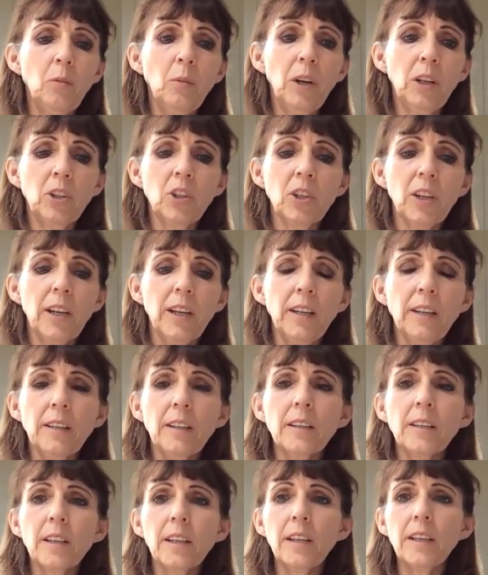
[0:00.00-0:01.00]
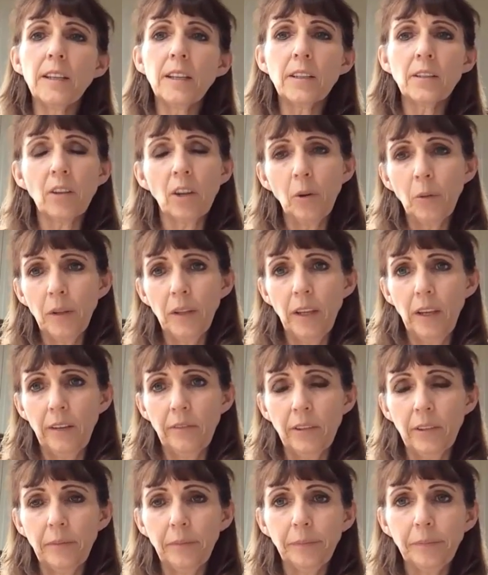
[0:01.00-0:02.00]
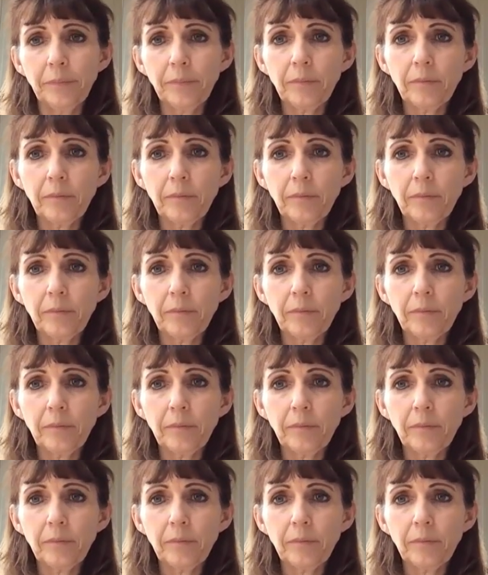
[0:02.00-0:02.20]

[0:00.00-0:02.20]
Welsh cakes is that it doesn't go in the oven.